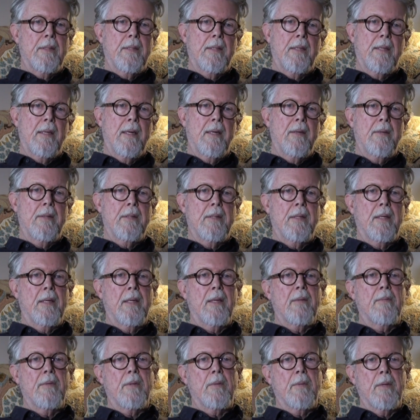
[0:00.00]
encouraging
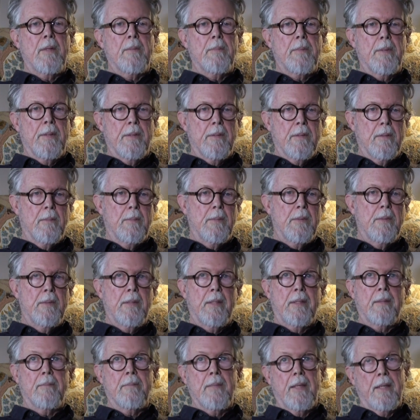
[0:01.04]
in every way possible,
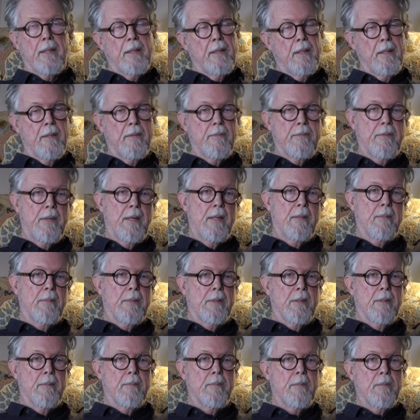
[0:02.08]
like making the
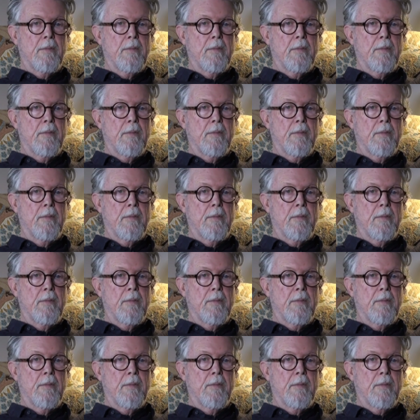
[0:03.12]
frames